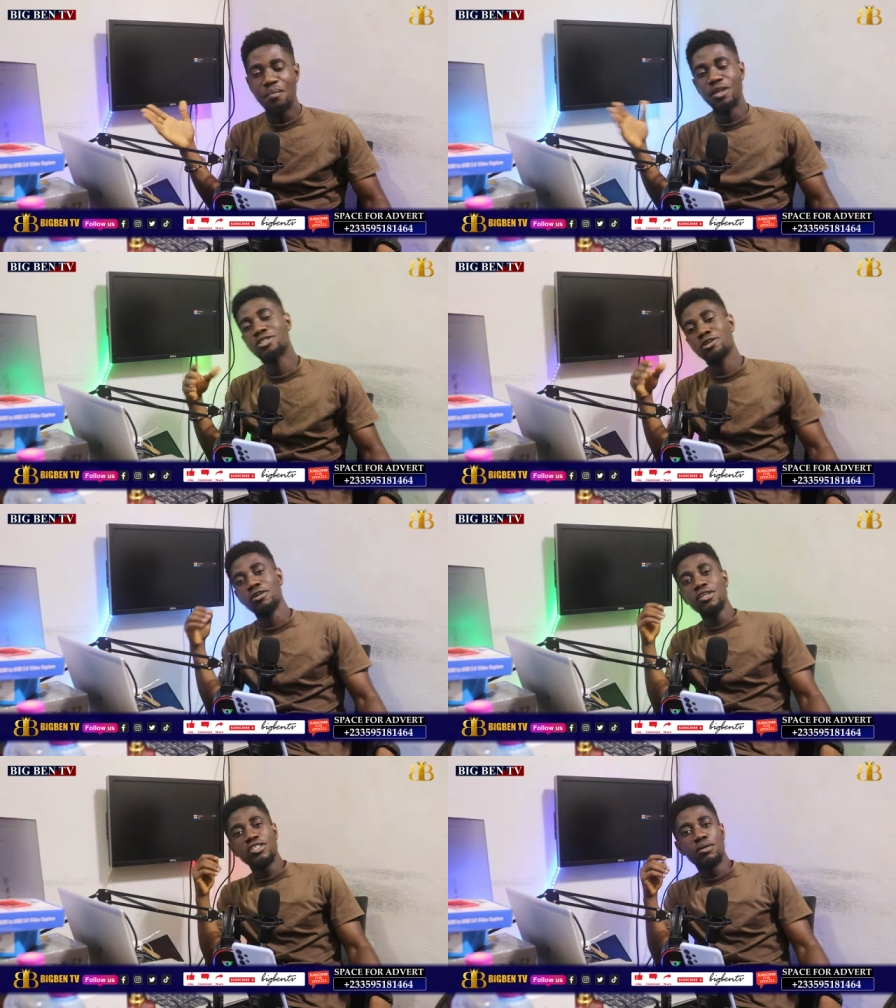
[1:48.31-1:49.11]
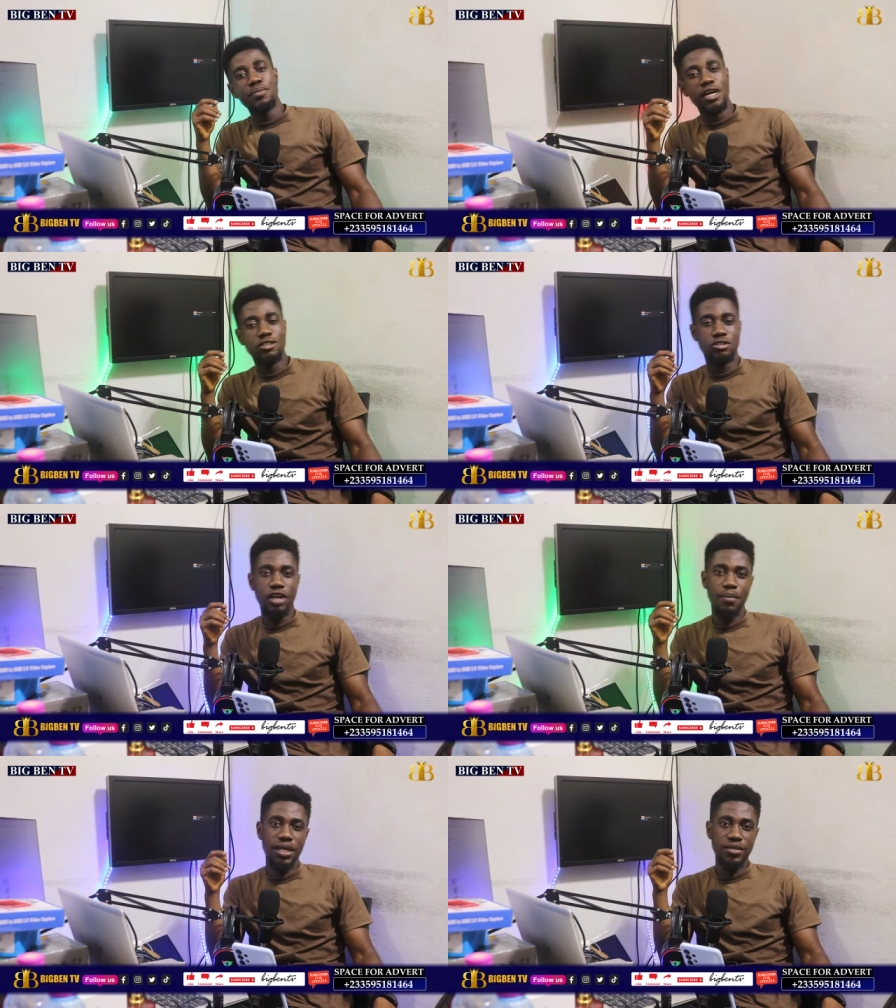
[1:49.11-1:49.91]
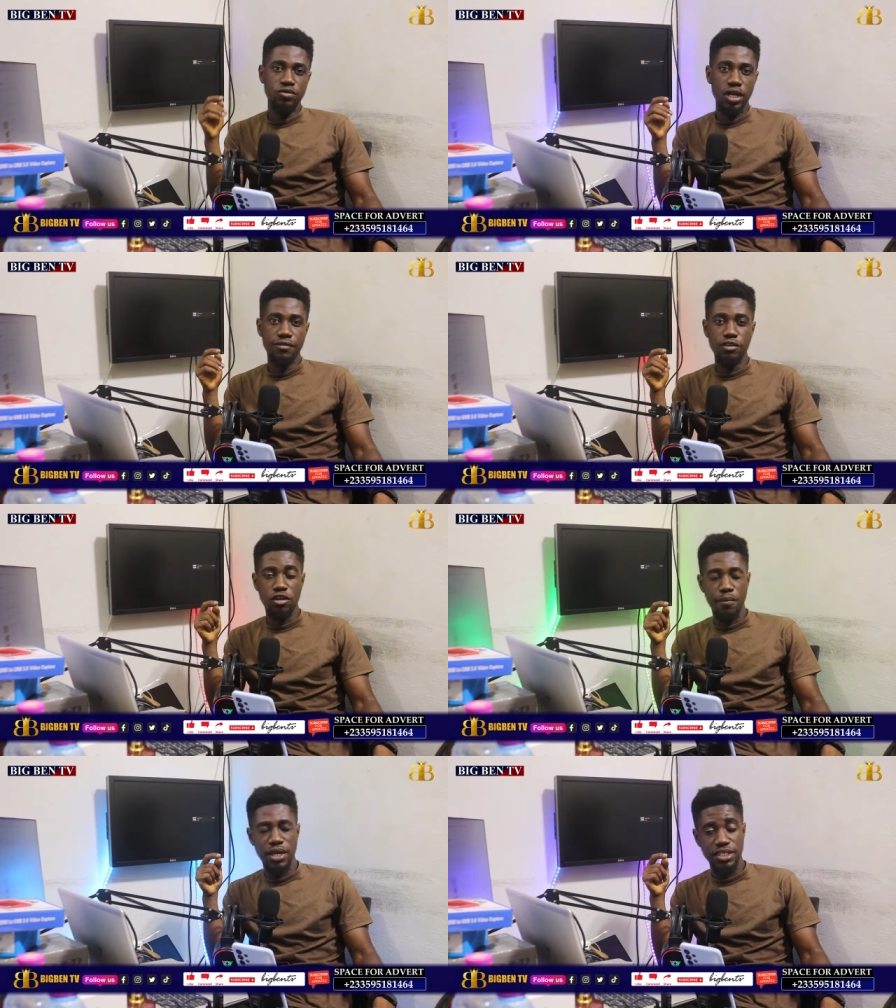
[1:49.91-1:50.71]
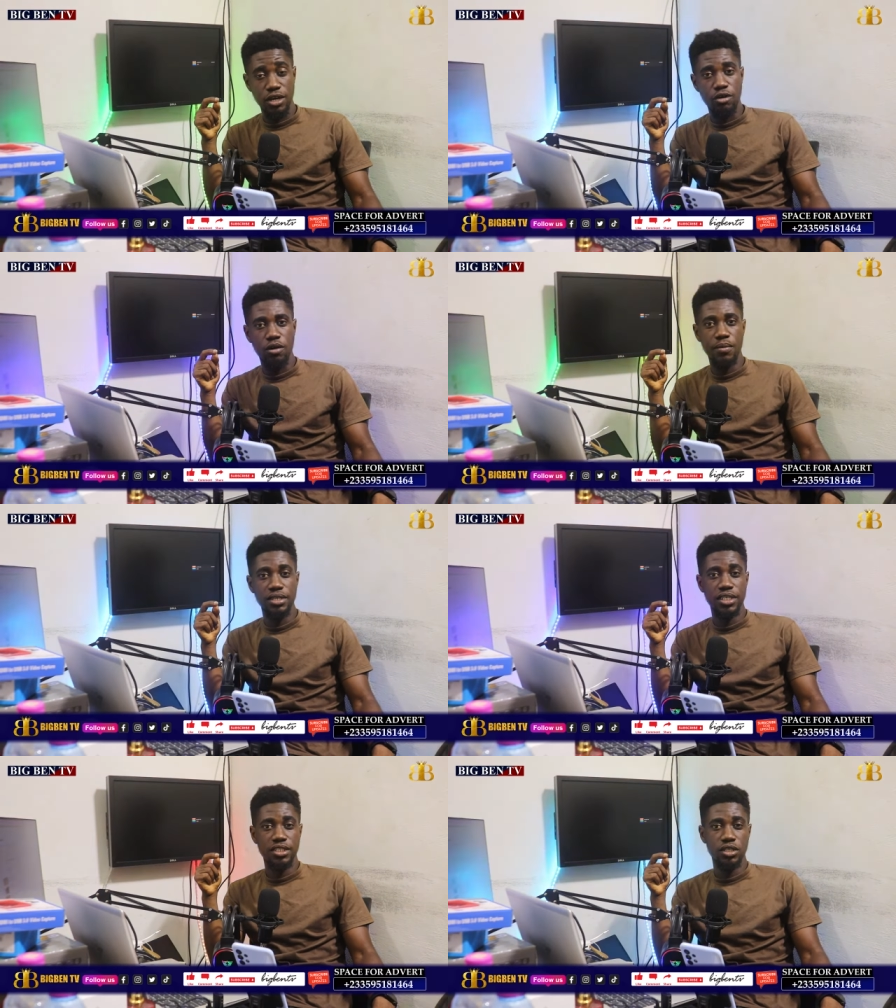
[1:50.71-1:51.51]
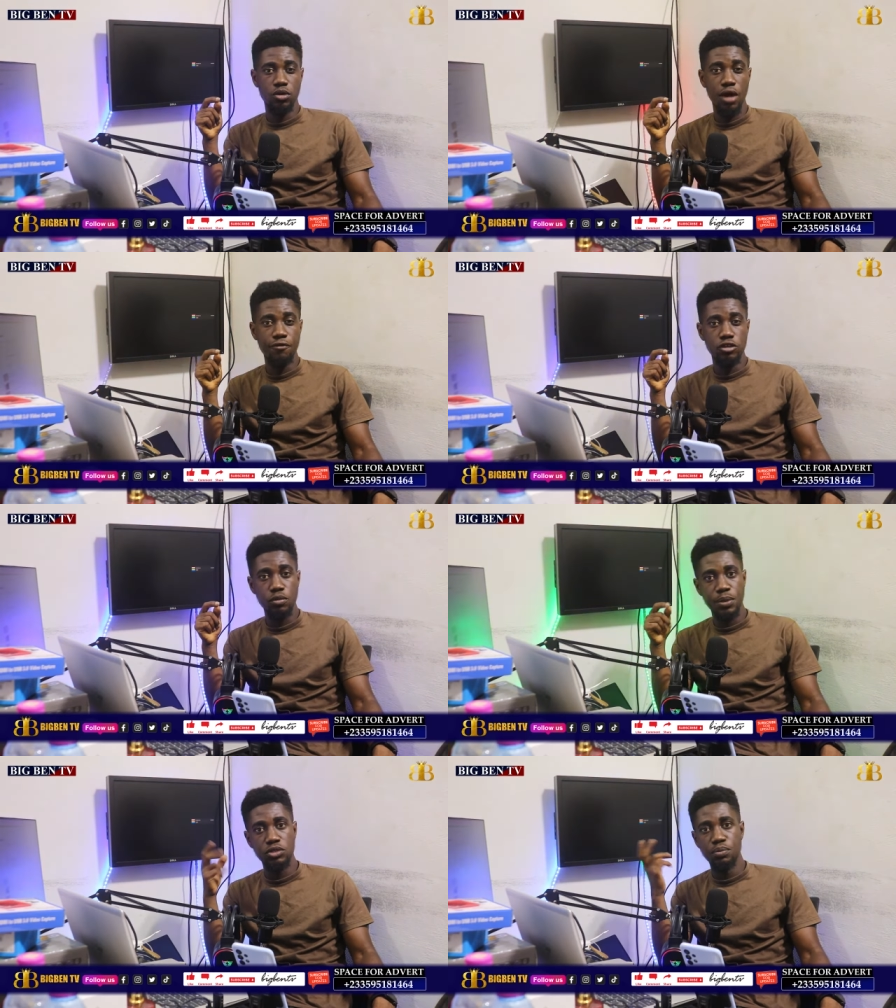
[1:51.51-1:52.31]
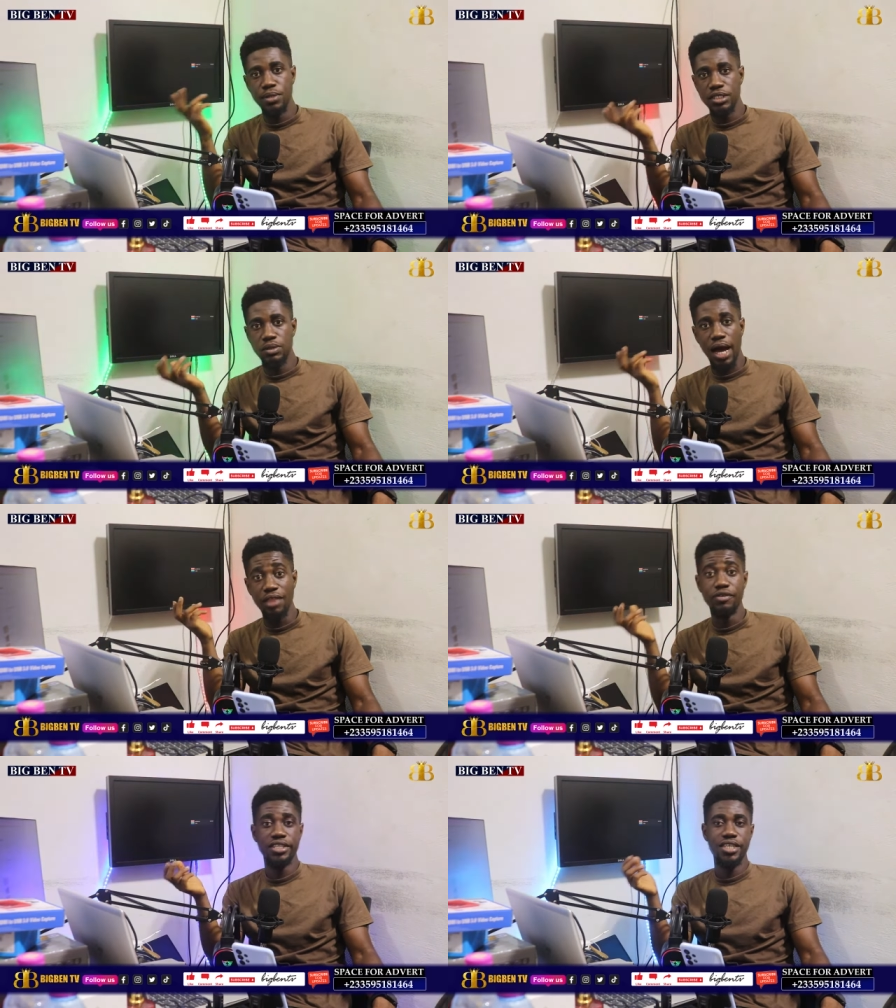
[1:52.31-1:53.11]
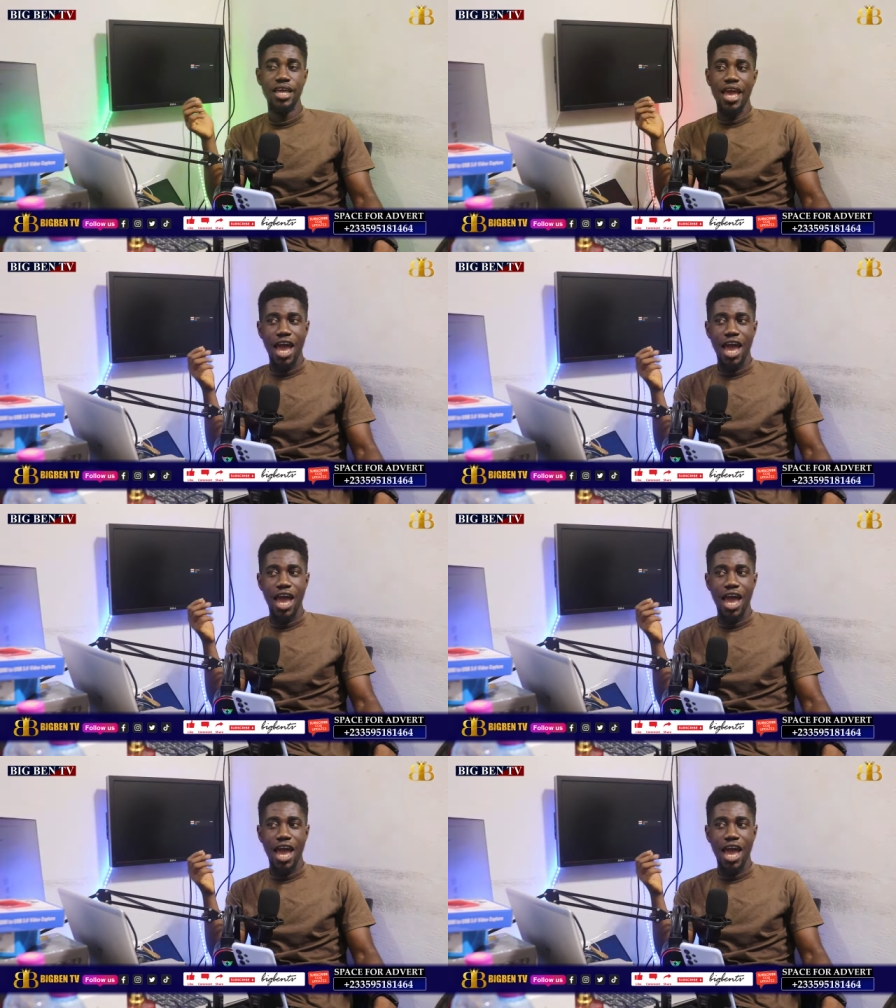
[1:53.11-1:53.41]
Measure, so we may subscribe button, no leave your comment, our comment section, or after super so place your advert,